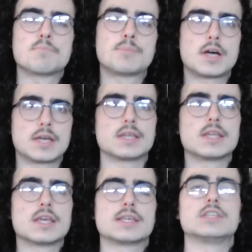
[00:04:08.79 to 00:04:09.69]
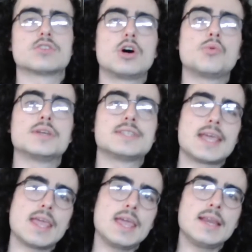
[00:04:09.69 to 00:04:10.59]
but he's always
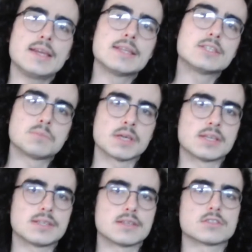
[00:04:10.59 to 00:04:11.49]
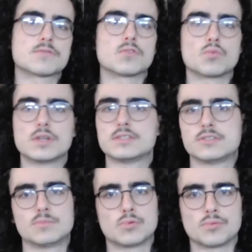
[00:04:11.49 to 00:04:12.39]
hated his paintings for one
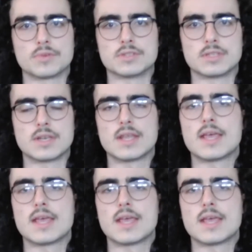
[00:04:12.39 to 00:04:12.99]
simple reason,